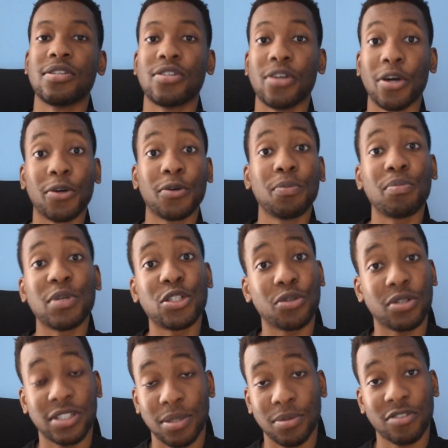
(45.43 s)
So be
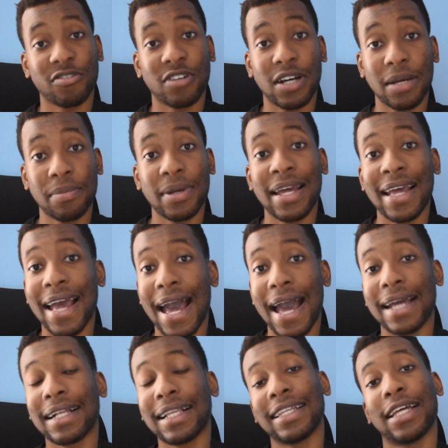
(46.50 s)
sure to subscribe
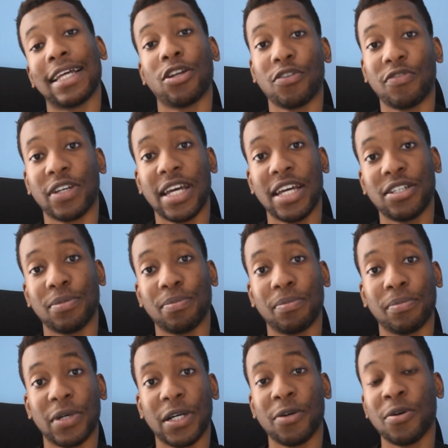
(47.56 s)
and click that notification
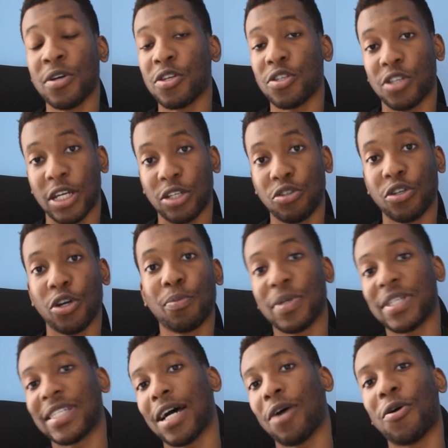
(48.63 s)
bell so that you don't
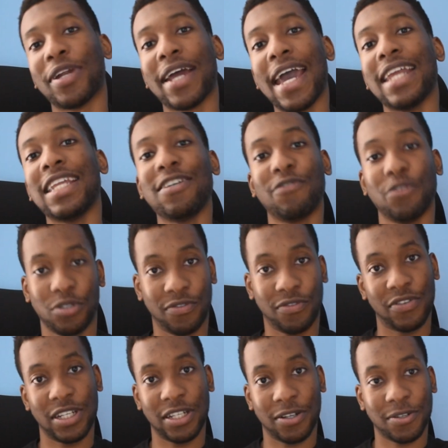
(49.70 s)
miss out on any future
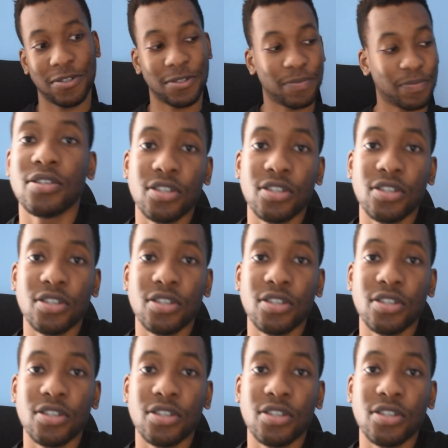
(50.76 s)
videos.